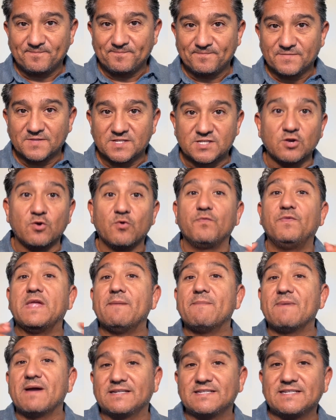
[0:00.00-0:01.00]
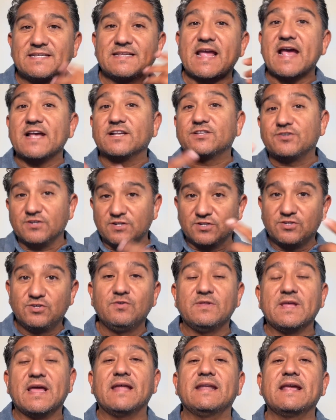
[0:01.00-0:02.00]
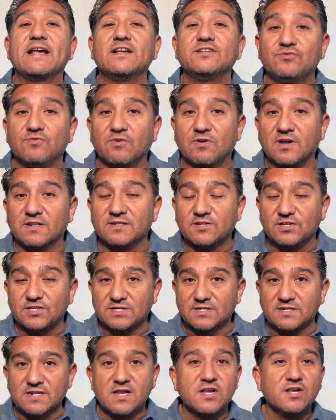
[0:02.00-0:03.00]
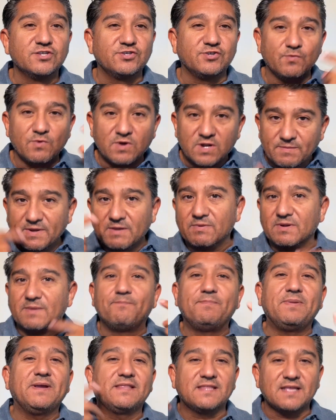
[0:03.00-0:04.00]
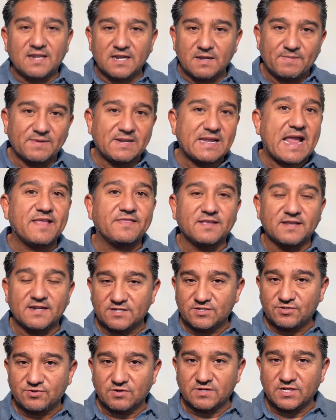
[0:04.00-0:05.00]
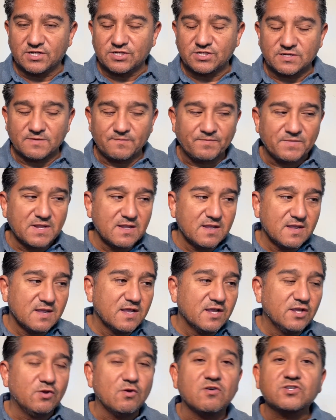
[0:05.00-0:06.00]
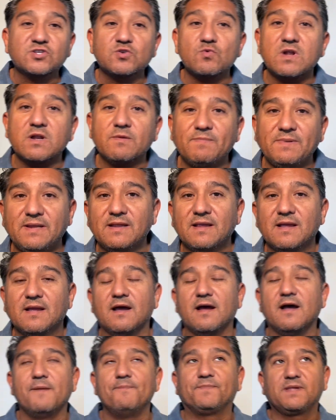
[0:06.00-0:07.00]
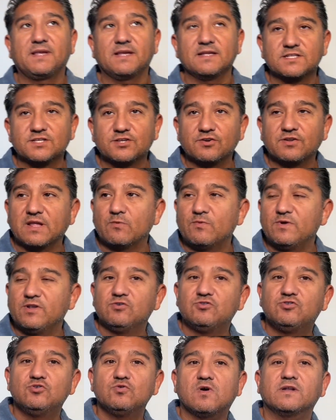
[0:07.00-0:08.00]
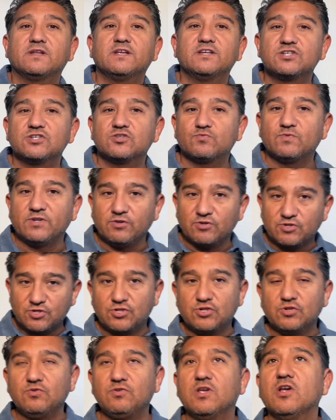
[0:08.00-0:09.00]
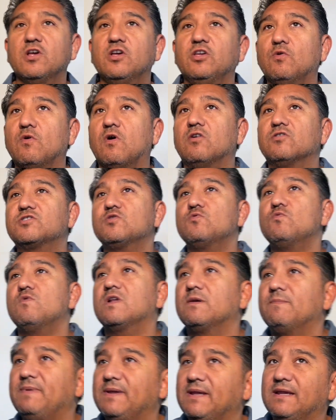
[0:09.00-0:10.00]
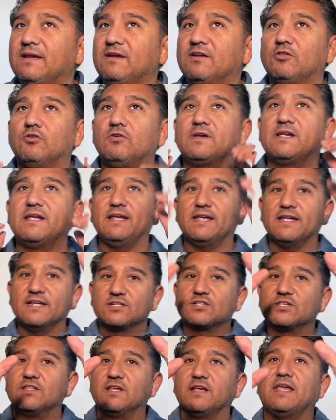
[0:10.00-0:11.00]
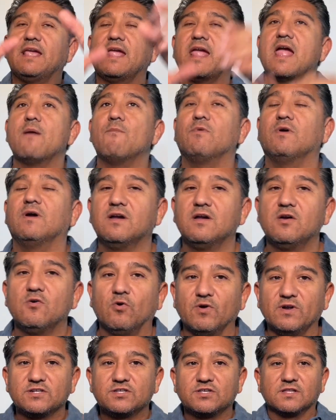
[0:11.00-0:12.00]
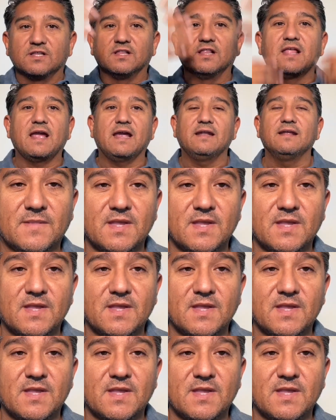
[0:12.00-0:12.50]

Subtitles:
So they might ask you to do that as you audition. So you want to be able to pick that up and add that into your audition. You also want to be, consider that when you do auditions, when you shoot, you also want to be looking into the camera or into the light.